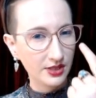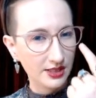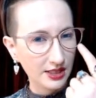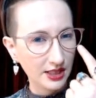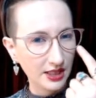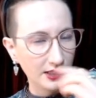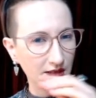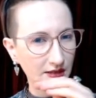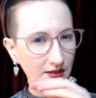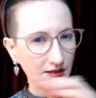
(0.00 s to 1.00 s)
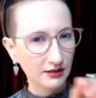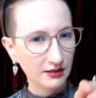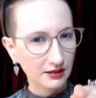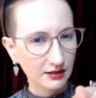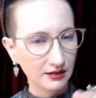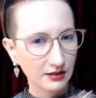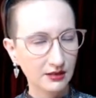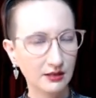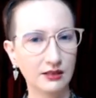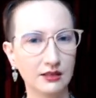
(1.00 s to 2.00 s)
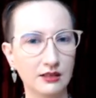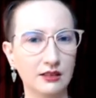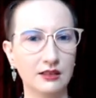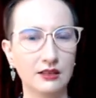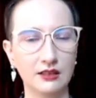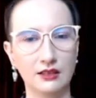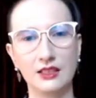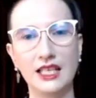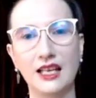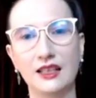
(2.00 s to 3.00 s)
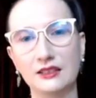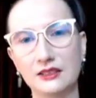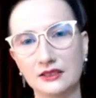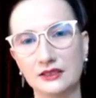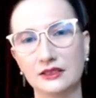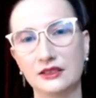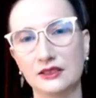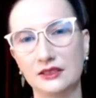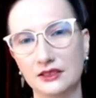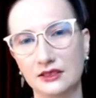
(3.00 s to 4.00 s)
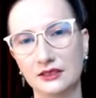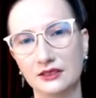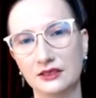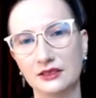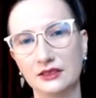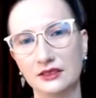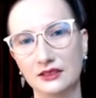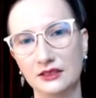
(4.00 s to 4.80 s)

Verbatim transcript: I've see? Worn, yeah, I've worn contacts. Yeah, like I'd wear like tech contacts in a heartbeat.